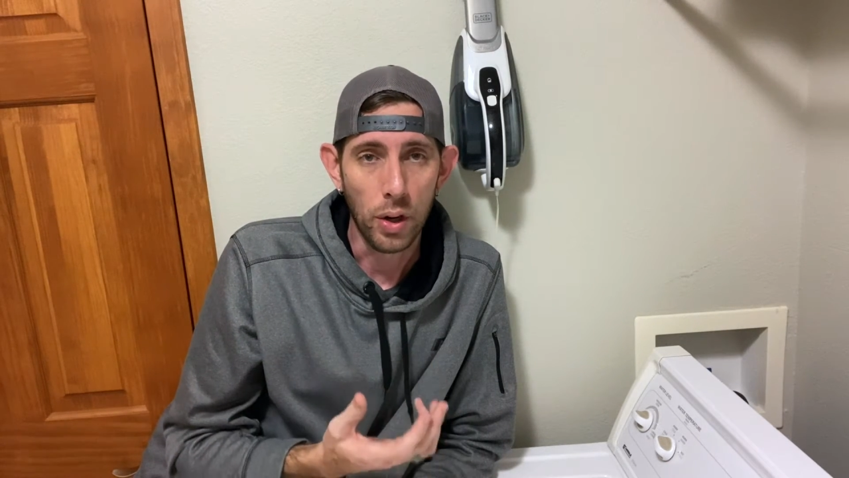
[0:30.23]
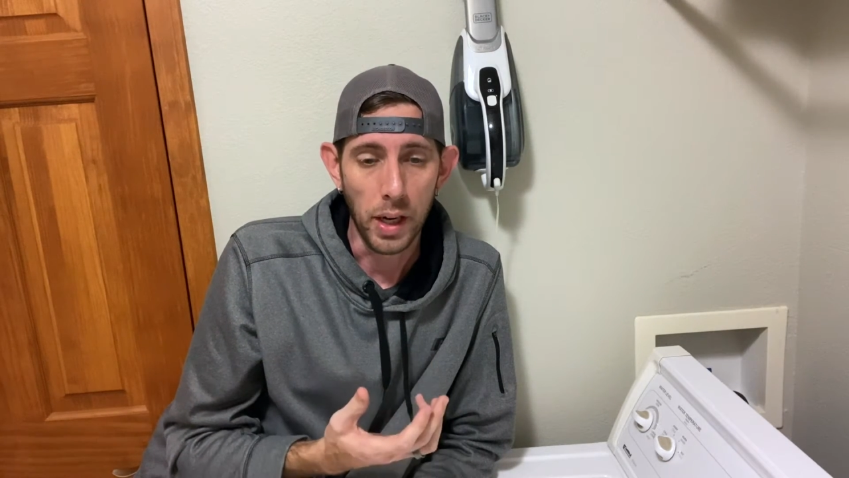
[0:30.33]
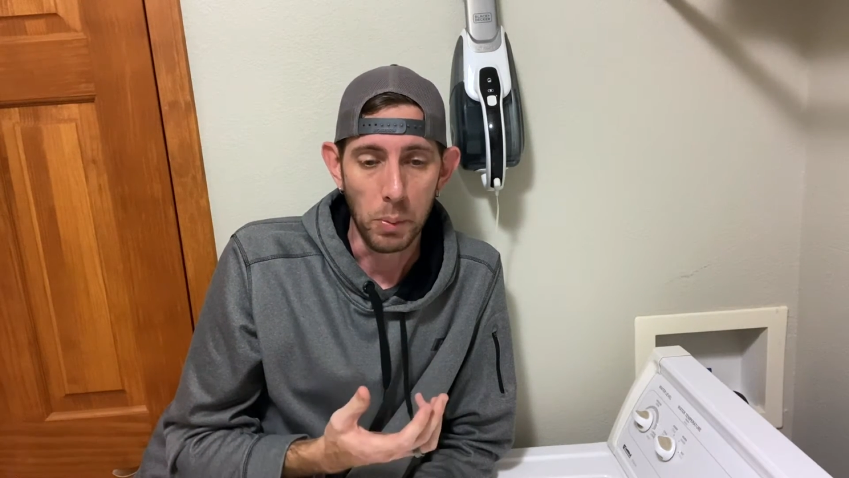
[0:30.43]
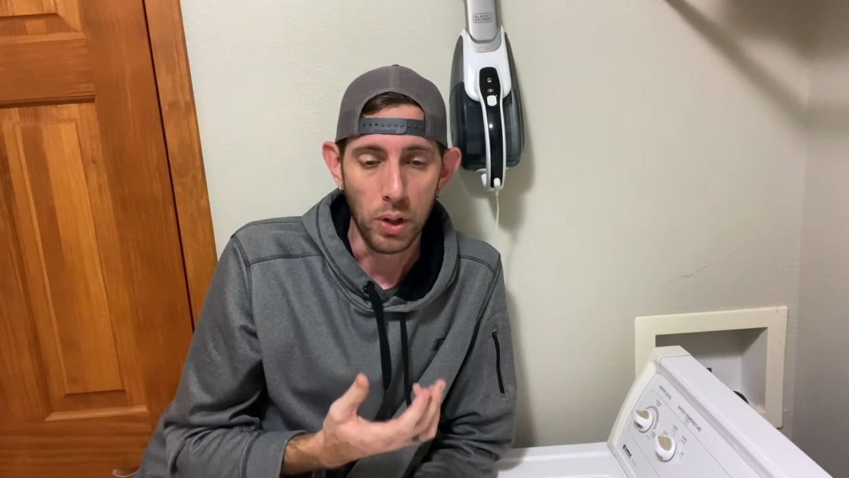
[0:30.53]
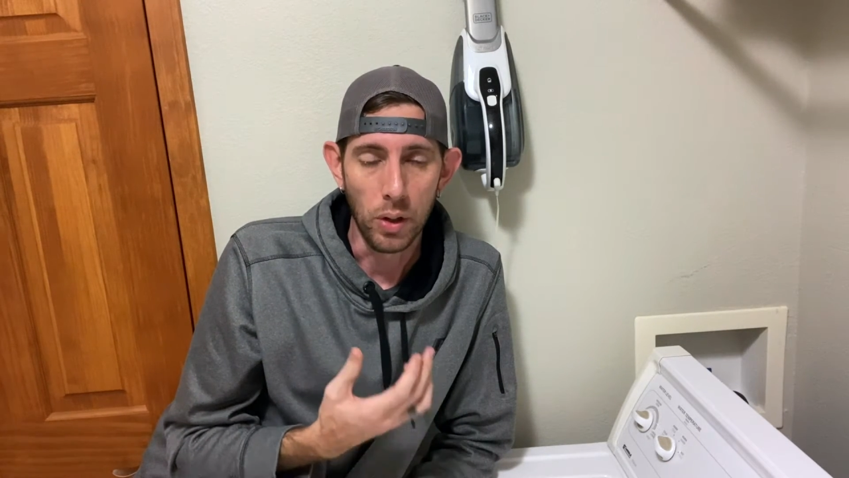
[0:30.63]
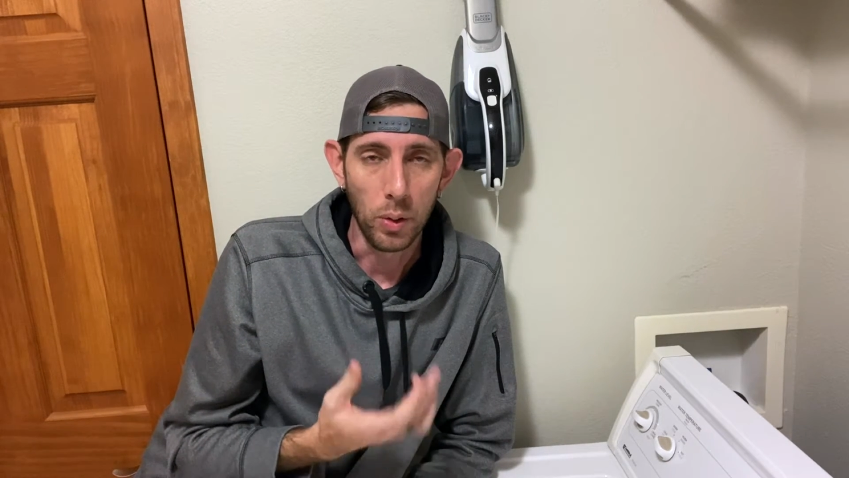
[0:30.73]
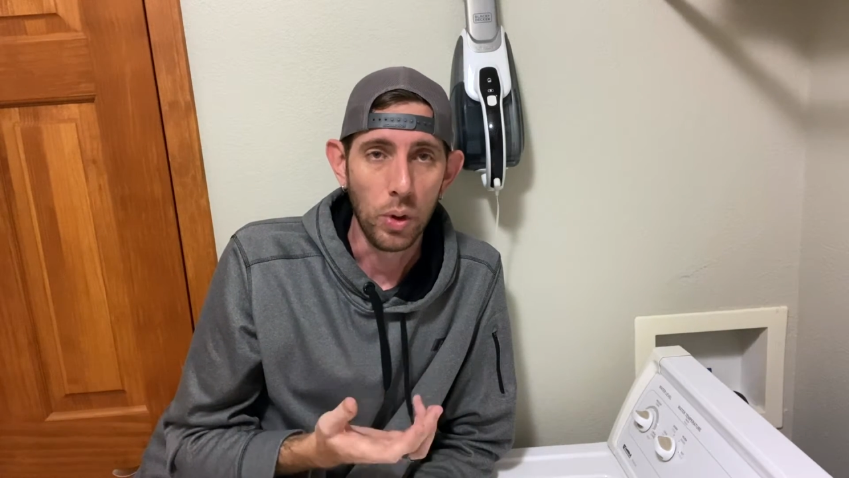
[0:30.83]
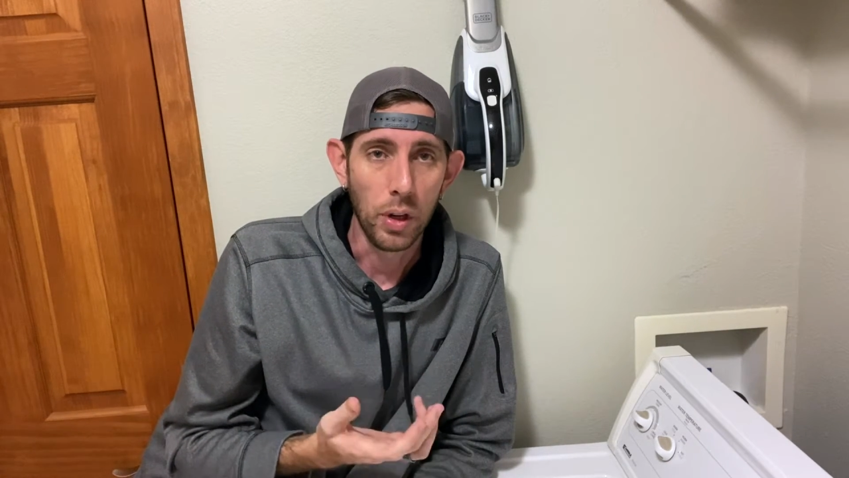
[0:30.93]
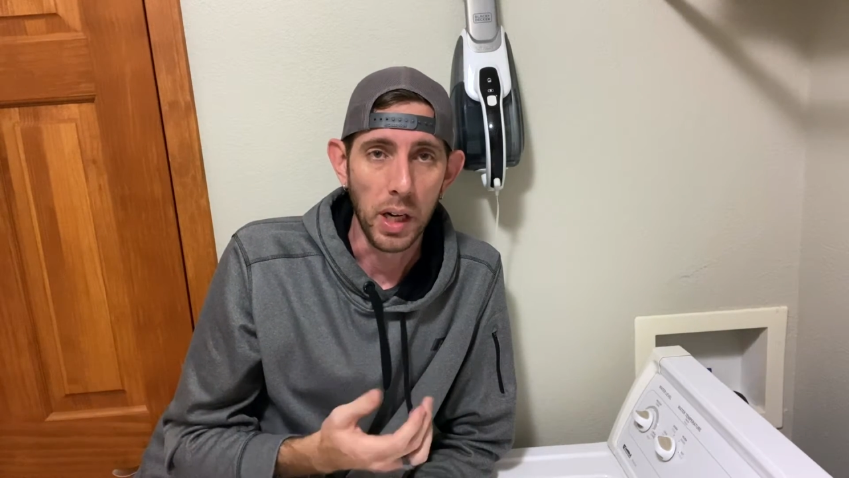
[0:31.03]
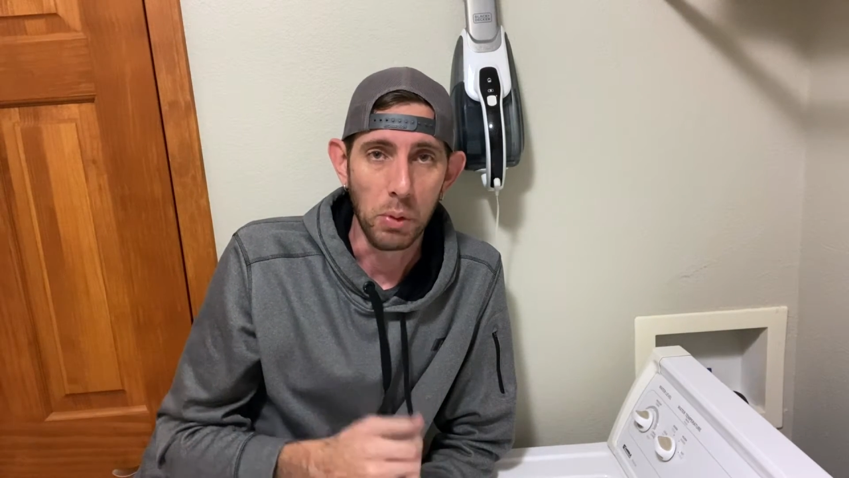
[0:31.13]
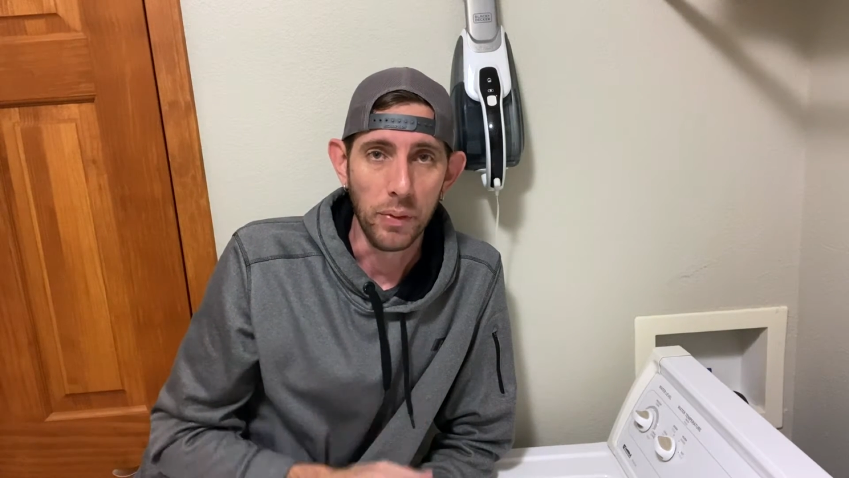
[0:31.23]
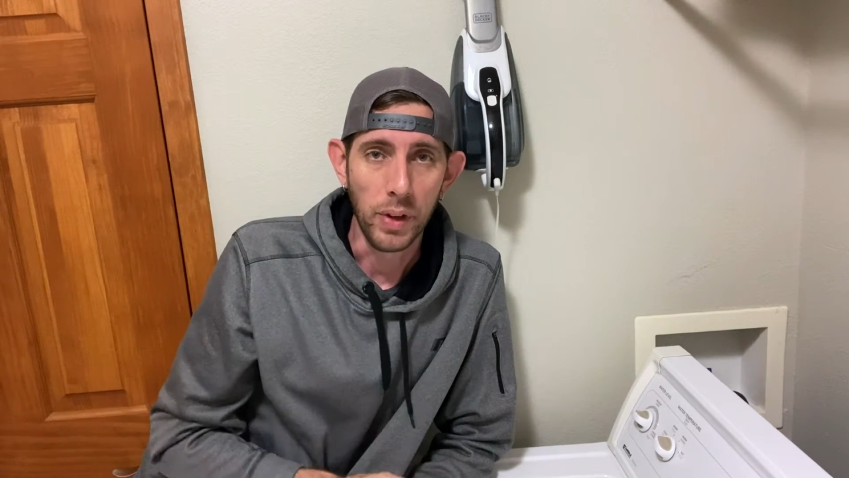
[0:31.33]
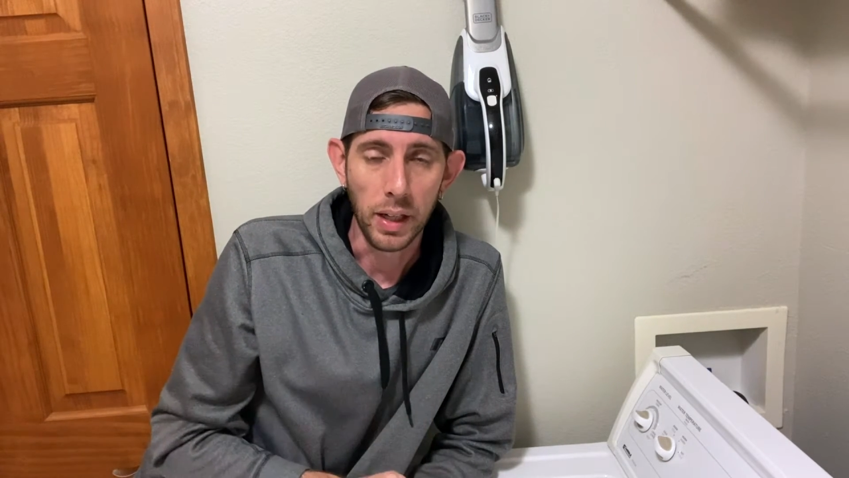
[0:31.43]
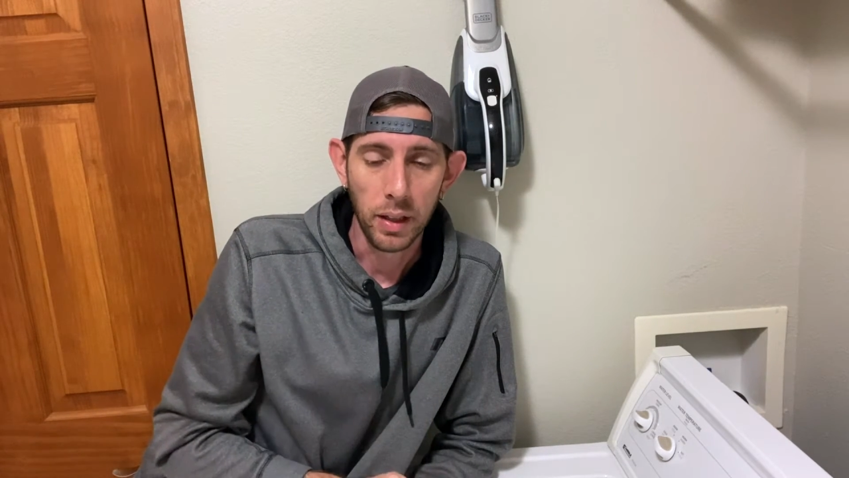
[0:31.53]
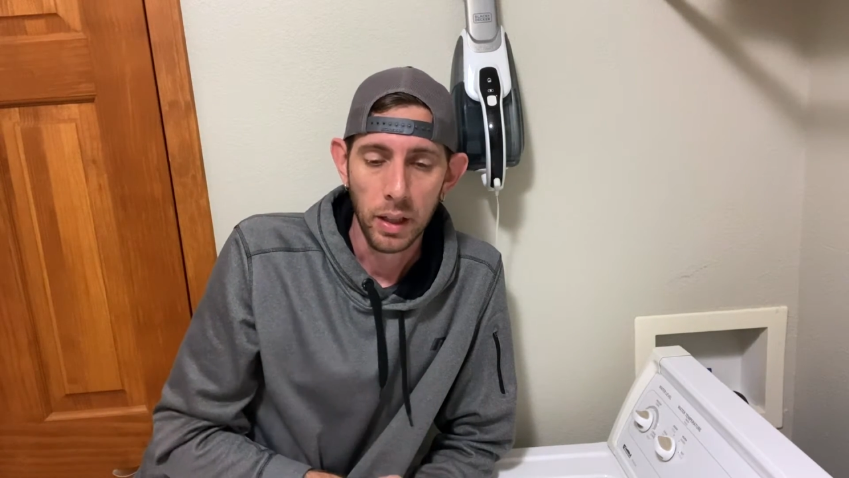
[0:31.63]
hammer, or the water hammer effect.